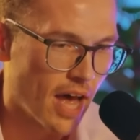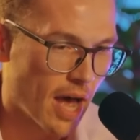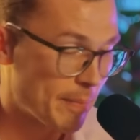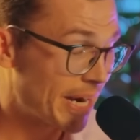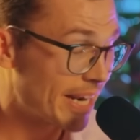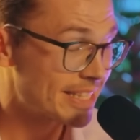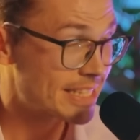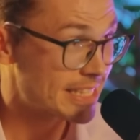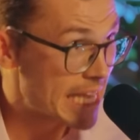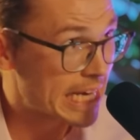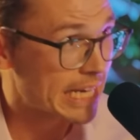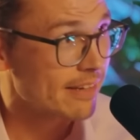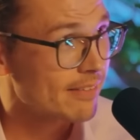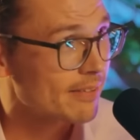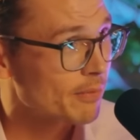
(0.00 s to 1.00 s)
I mean, I said
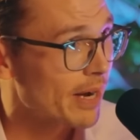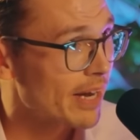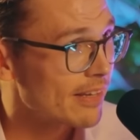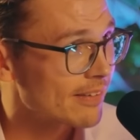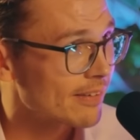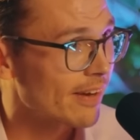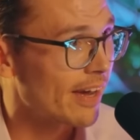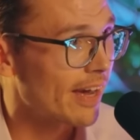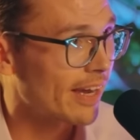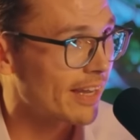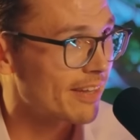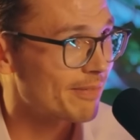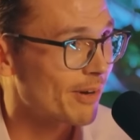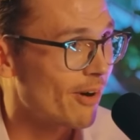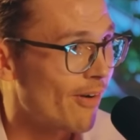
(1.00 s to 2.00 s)
it, right? So I
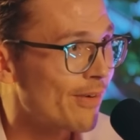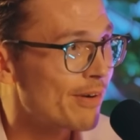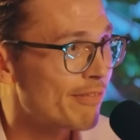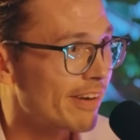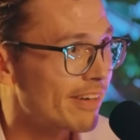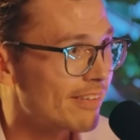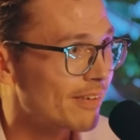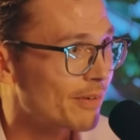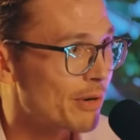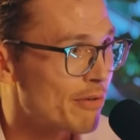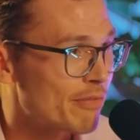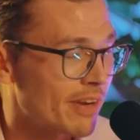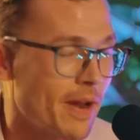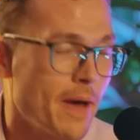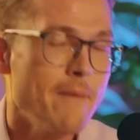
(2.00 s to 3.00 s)
can't be awkward if I disagree
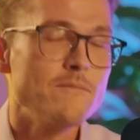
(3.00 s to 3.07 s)
with it.